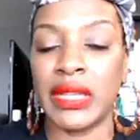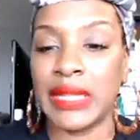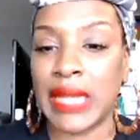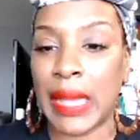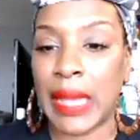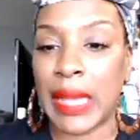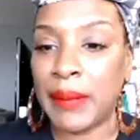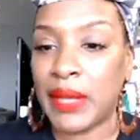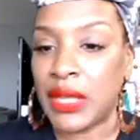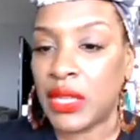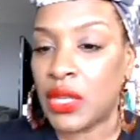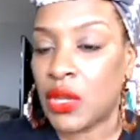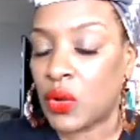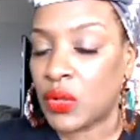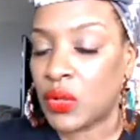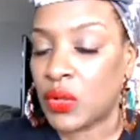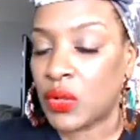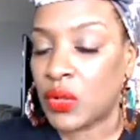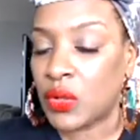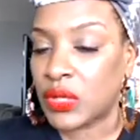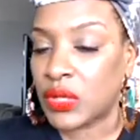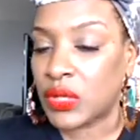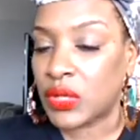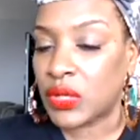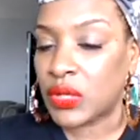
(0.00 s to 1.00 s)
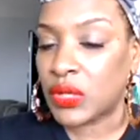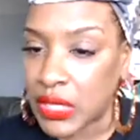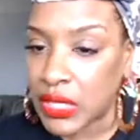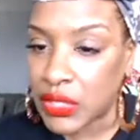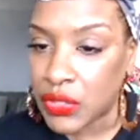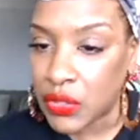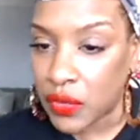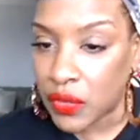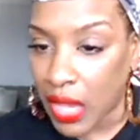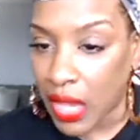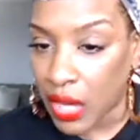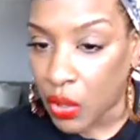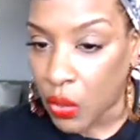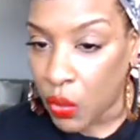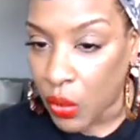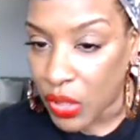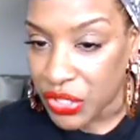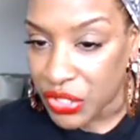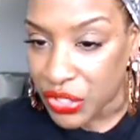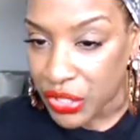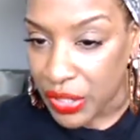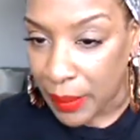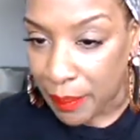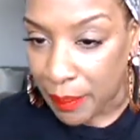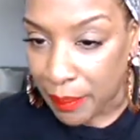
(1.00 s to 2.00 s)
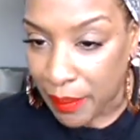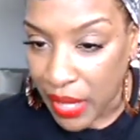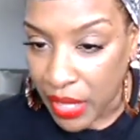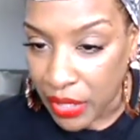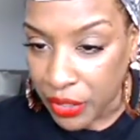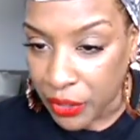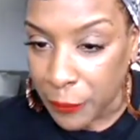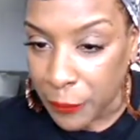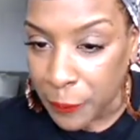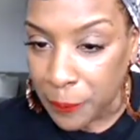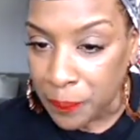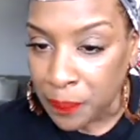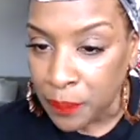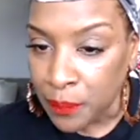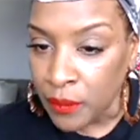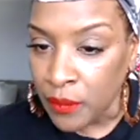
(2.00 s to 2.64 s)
let me know so I can answer that question better.